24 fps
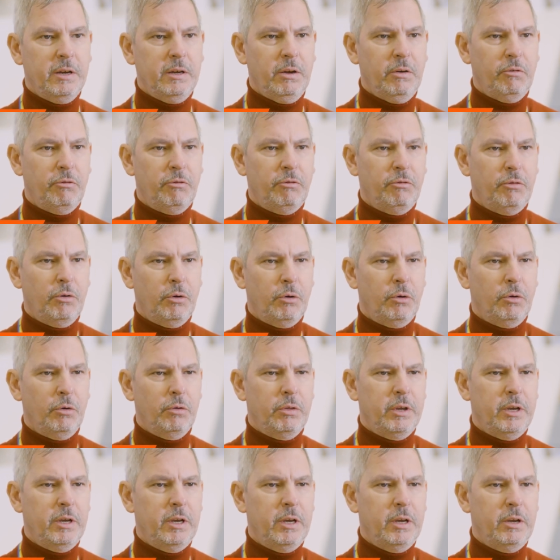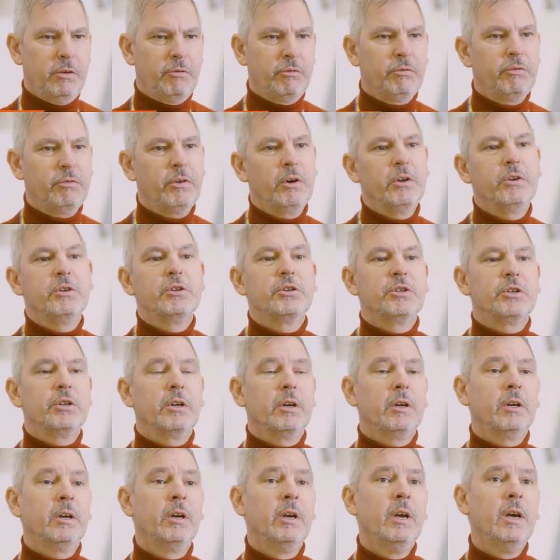for the Furniture
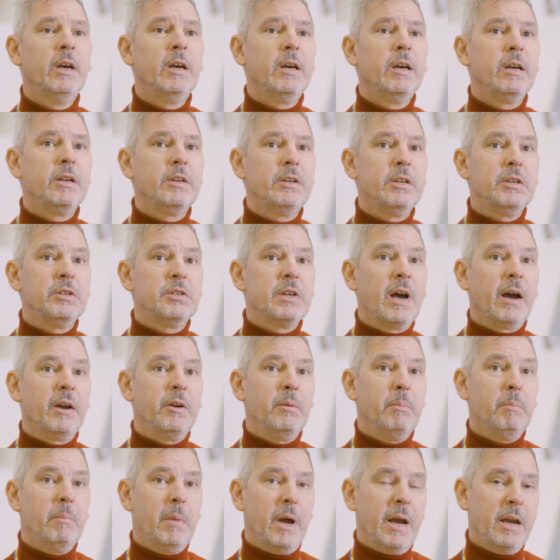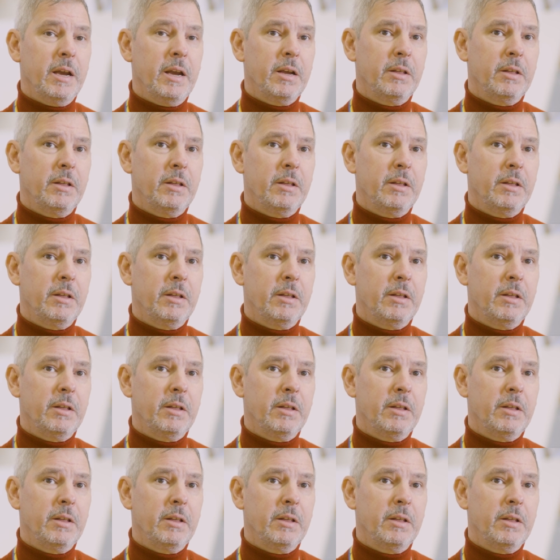Design and Make.